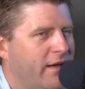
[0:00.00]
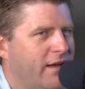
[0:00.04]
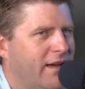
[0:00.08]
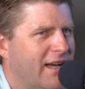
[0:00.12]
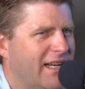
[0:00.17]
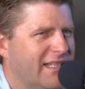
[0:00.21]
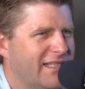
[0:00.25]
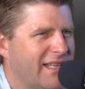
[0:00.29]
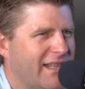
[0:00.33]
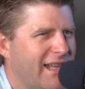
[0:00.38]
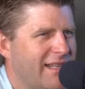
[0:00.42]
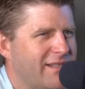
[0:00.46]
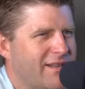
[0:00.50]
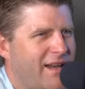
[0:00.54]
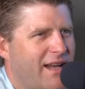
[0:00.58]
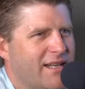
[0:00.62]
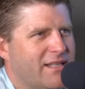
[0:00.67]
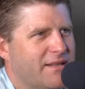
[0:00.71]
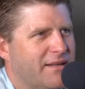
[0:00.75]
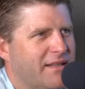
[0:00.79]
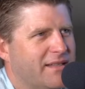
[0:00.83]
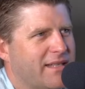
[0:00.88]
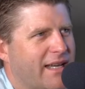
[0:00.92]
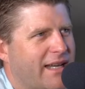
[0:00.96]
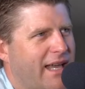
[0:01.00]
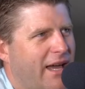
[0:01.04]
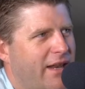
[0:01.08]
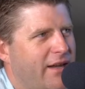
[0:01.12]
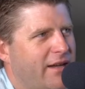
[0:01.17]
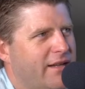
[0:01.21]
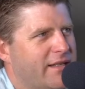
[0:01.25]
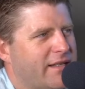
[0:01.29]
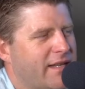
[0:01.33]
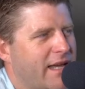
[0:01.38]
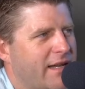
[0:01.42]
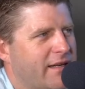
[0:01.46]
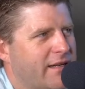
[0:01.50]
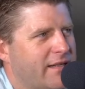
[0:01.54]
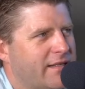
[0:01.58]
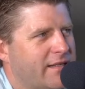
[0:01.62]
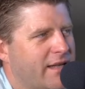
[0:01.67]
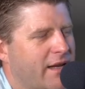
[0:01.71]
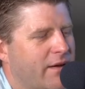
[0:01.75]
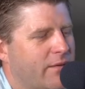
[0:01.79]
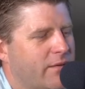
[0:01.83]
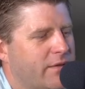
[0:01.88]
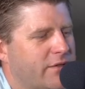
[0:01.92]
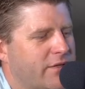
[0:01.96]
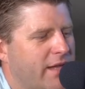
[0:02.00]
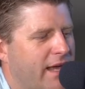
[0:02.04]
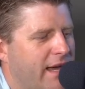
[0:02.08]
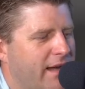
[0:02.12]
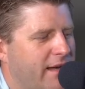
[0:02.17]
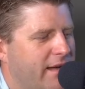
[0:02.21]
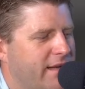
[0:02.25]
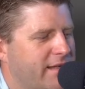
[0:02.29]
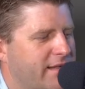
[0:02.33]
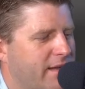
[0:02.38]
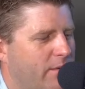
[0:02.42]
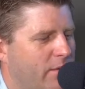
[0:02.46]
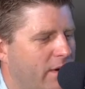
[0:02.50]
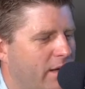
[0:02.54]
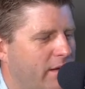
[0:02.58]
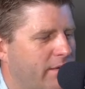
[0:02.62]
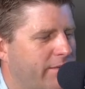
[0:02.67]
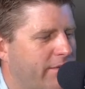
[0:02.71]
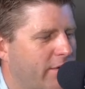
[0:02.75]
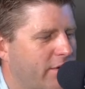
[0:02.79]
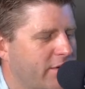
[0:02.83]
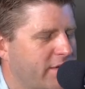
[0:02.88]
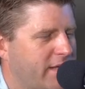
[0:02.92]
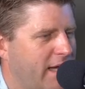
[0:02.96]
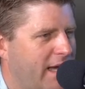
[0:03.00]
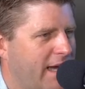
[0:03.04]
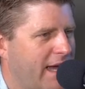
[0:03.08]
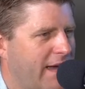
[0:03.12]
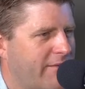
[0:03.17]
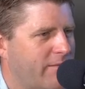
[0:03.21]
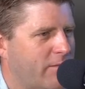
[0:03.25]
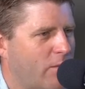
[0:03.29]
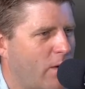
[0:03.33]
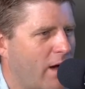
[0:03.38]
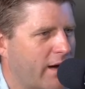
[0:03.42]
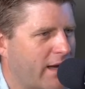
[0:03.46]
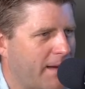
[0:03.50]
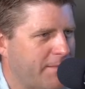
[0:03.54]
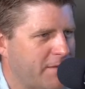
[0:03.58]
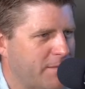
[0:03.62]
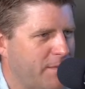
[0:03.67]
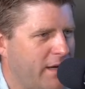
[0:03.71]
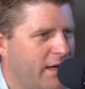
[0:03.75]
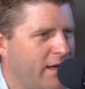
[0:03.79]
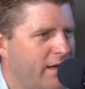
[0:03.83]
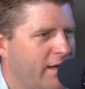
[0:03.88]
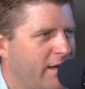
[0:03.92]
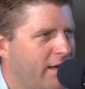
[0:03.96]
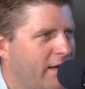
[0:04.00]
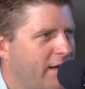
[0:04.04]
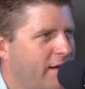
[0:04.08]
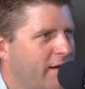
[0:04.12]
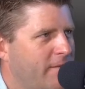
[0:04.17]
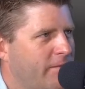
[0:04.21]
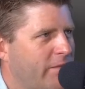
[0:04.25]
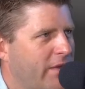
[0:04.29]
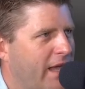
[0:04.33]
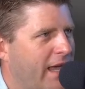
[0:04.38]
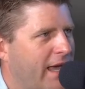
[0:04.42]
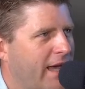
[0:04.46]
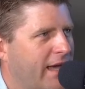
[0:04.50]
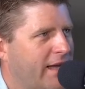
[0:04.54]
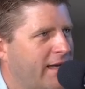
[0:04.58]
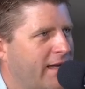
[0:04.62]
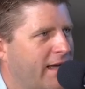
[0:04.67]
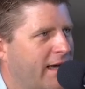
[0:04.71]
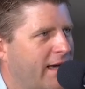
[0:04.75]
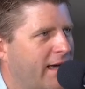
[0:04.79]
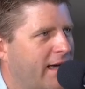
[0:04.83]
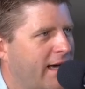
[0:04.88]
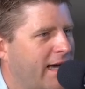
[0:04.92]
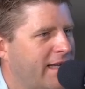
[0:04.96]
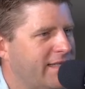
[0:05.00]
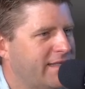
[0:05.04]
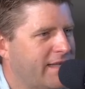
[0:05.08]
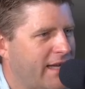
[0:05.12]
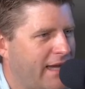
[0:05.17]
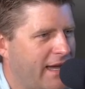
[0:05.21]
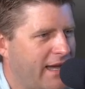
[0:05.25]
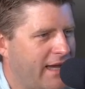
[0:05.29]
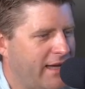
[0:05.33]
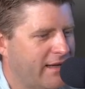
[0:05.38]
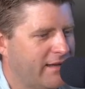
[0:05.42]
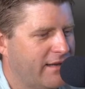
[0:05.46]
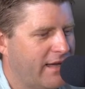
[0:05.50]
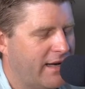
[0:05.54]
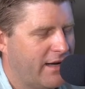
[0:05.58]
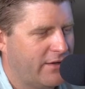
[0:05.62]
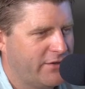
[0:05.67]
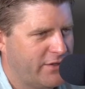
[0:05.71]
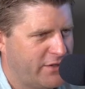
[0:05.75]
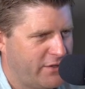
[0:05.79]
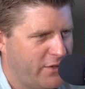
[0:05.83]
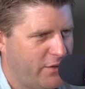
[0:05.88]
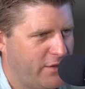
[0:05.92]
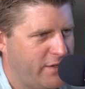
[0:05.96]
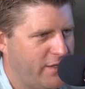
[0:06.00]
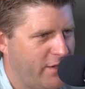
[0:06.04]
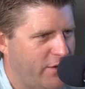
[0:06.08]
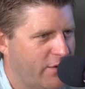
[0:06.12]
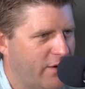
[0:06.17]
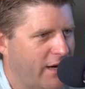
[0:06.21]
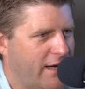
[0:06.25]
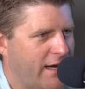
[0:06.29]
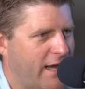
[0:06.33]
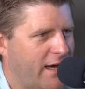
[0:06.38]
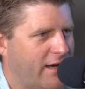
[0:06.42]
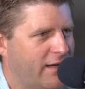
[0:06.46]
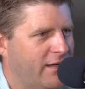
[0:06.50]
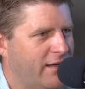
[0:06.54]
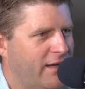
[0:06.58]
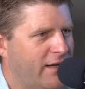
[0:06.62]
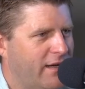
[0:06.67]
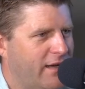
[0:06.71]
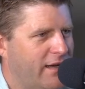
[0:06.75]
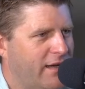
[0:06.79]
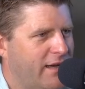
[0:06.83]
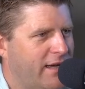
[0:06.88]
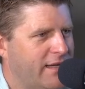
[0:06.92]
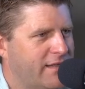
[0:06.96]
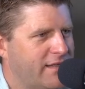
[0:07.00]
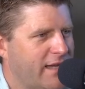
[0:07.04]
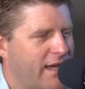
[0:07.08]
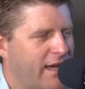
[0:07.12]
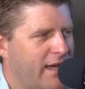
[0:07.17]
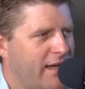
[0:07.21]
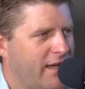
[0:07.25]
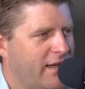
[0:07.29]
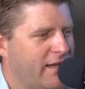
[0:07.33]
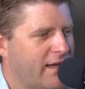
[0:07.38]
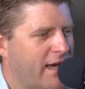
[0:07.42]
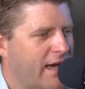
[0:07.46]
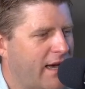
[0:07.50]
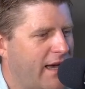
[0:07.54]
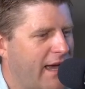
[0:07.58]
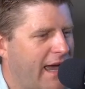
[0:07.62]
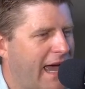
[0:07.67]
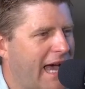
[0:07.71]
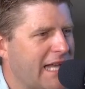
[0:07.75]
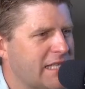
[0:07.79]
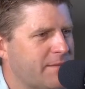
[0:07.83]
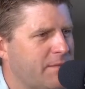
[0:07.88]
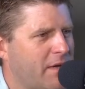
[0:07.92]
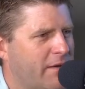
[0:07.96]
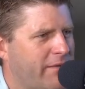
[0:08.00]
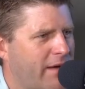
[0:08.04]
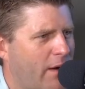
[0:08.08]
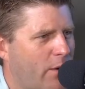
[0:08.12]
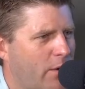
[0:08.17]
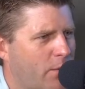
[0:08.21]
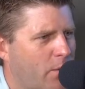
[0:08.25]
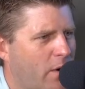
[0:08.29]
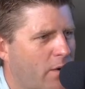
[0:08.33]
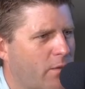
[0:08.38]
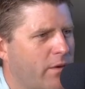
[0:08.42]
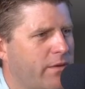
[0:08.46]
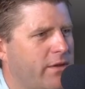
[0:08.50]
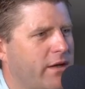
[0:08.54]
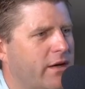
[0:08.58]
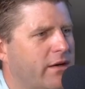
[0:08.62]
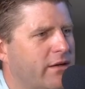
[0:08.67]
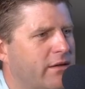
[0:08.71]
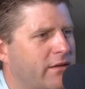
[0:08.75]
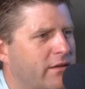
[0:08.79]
I said, that's awesome. I was like, how do you decide, distinguish that? And he said, well, the first day I have him walk up to me, and uh, I say, and I'll just do it to you right now. He said, uh, ask me if I would work with you.